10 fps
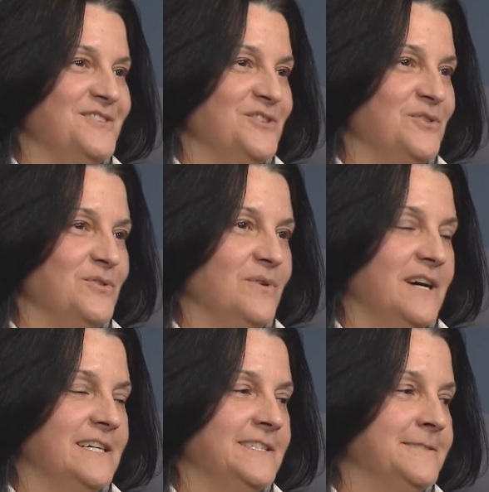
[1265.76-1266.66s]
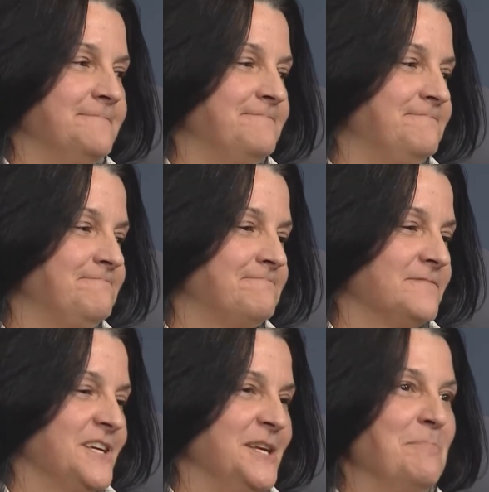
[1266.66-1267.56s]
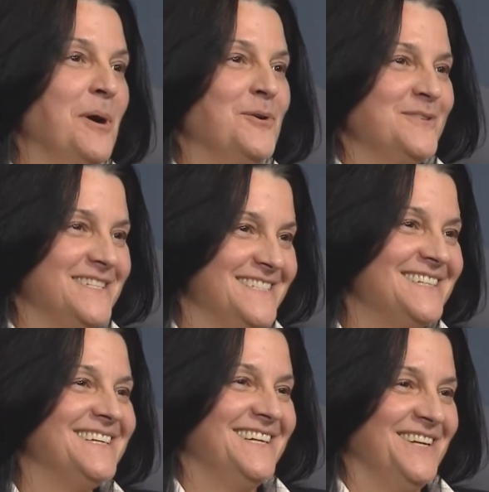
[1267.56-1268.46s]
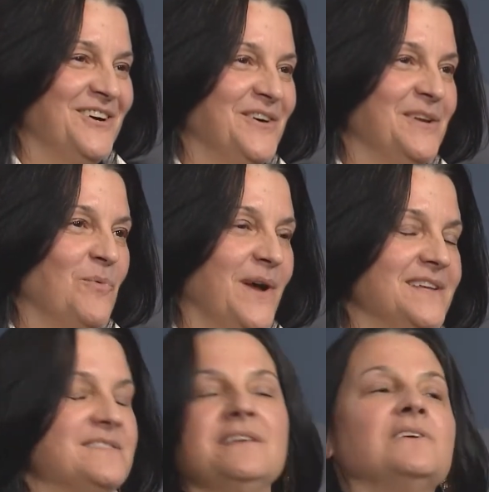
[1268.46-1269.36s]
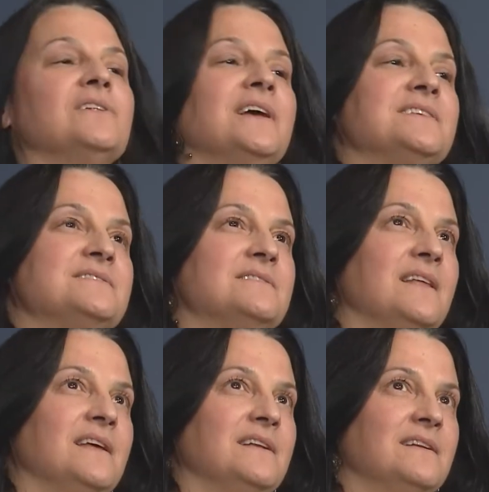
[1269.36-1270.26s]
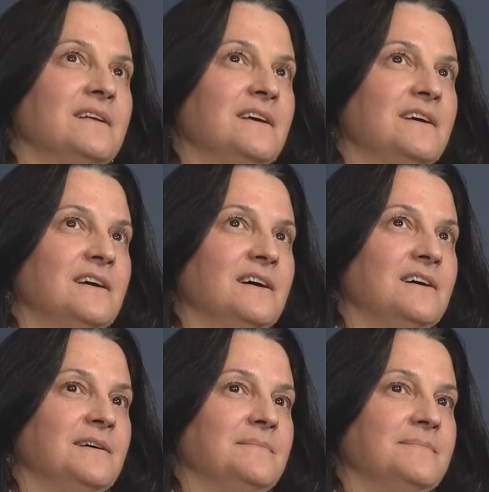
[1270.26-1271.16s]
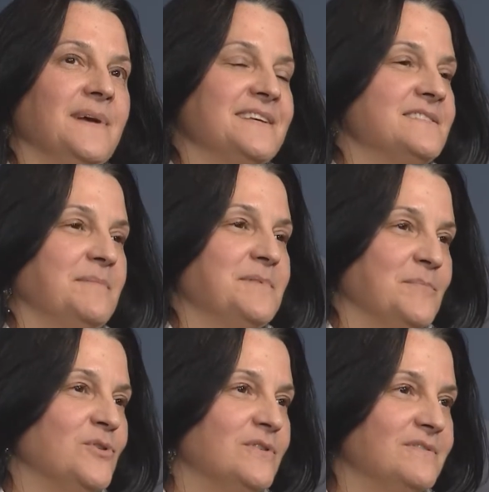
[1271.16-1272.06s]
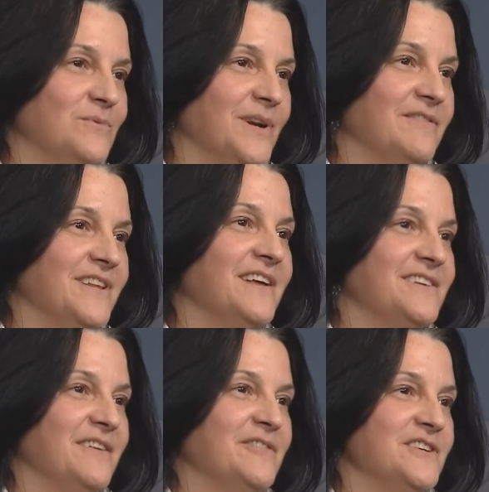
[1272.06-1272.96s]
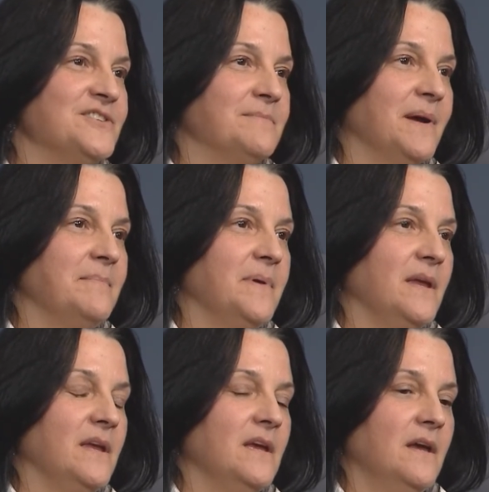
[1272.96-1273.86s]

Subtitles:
to emote, in ways that are less than acceptable, whatever that definition might be.